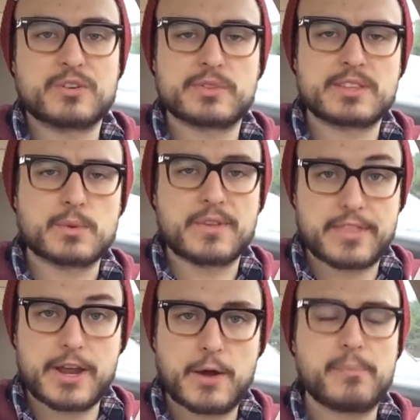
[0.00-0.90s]
I don't think they were
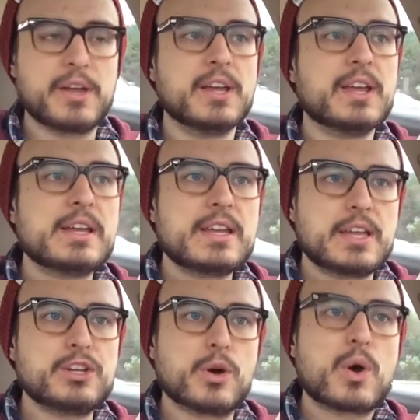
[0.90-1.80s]
there, but
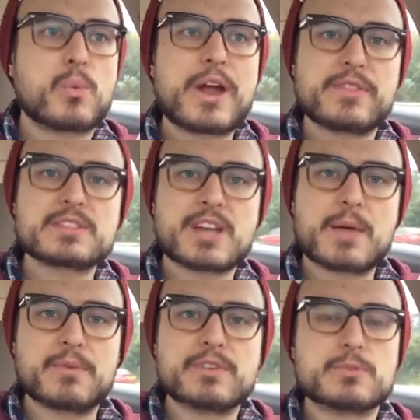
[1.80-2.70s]
you know, around the
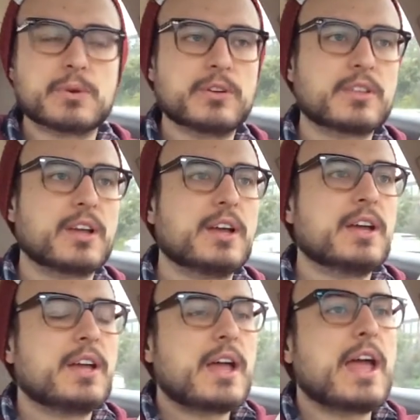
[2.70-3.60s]
time of his birth,
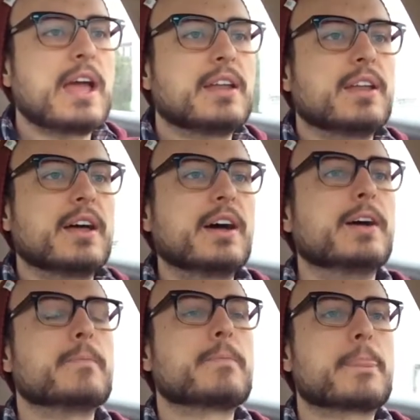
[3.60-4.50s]
and
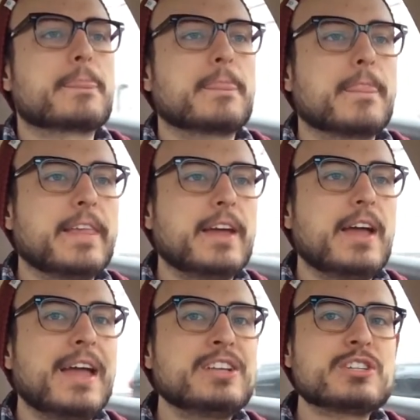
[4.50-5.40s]
uh,
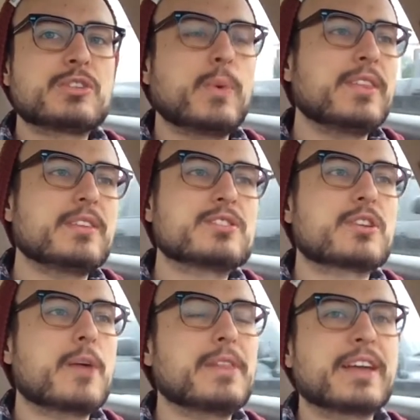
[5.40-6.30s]
and just the way they
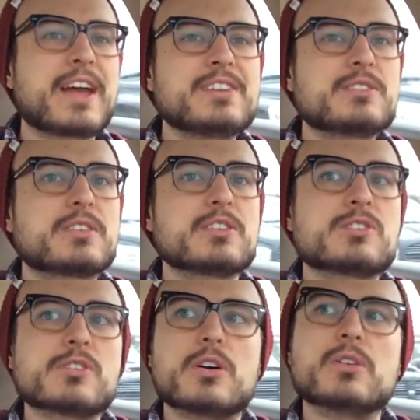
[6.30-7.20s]
describe it, like I just get
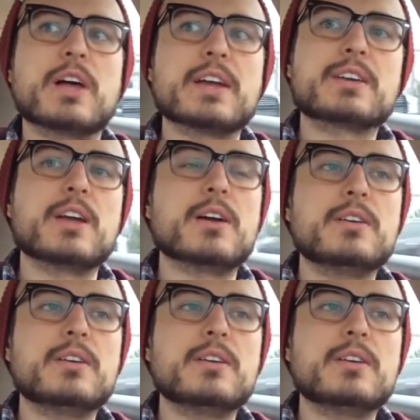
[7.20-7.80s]
so like